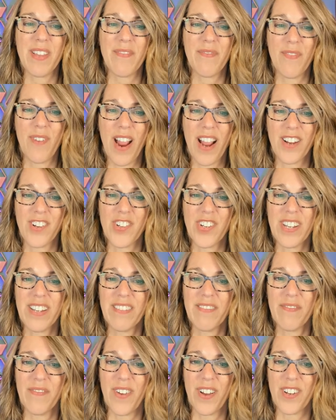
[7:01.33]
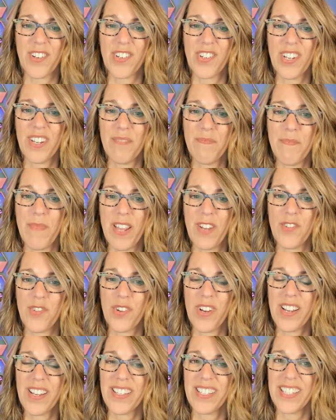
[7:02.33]
me fraction, function,
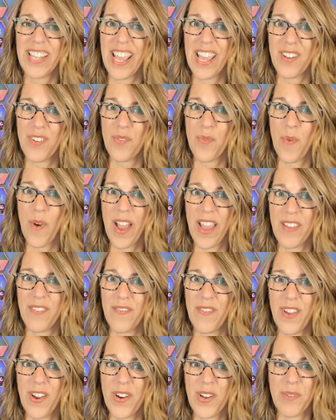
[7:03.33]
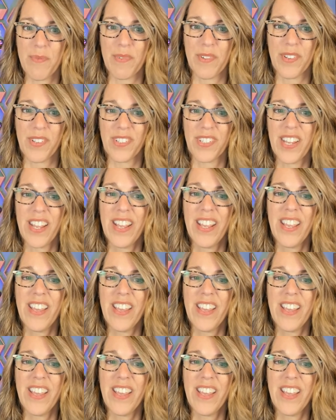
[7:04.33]
matrix, and Y variables.